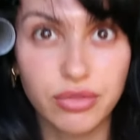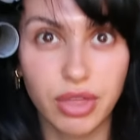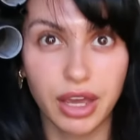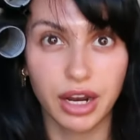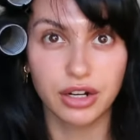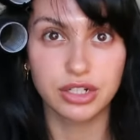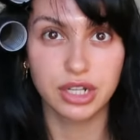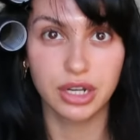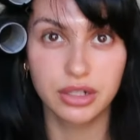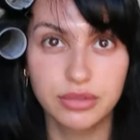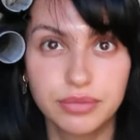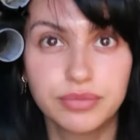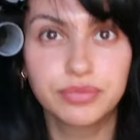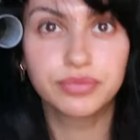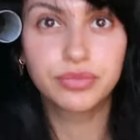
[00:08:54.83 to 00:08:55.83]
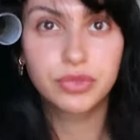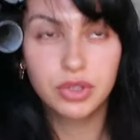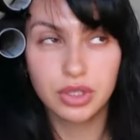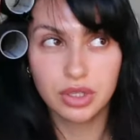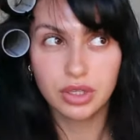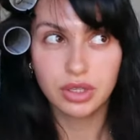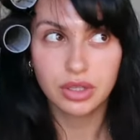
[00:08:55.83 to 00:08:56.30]
of the hair done.
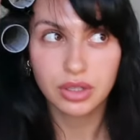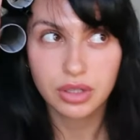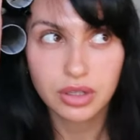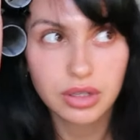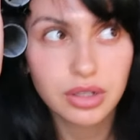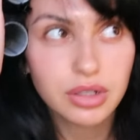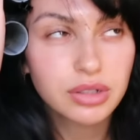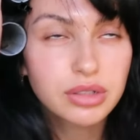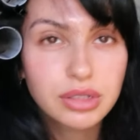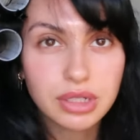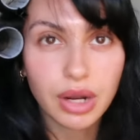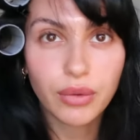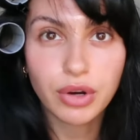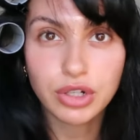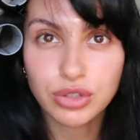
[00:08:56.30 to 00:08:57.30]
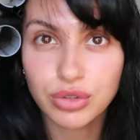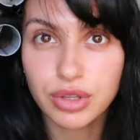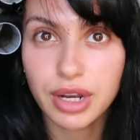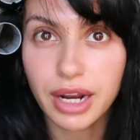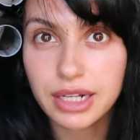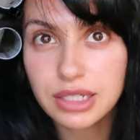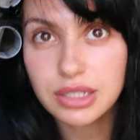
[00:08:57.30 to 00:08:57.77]
Now we're gonna do the
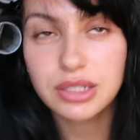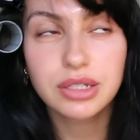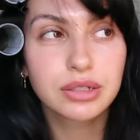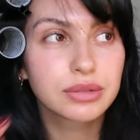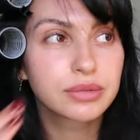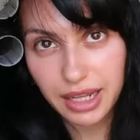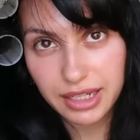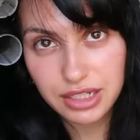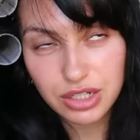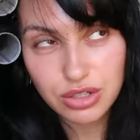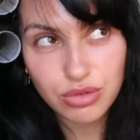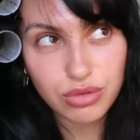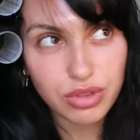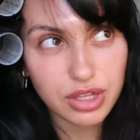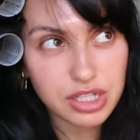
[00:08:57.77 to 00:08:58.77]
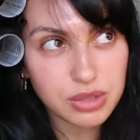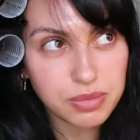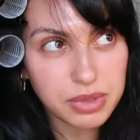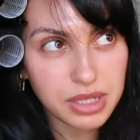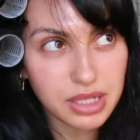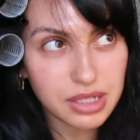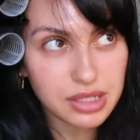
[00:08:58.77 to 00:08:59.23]
next. like to do this
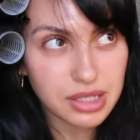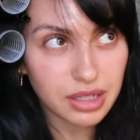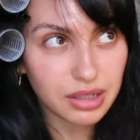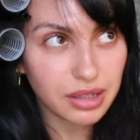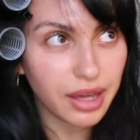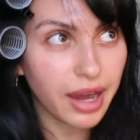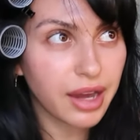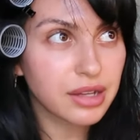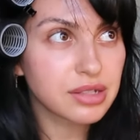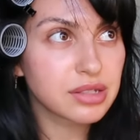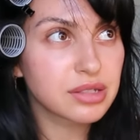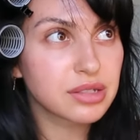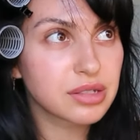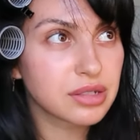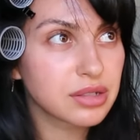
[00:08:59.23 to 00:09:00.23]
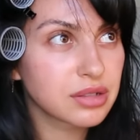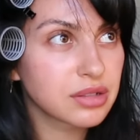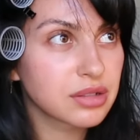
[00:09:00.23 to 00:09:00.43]
piece last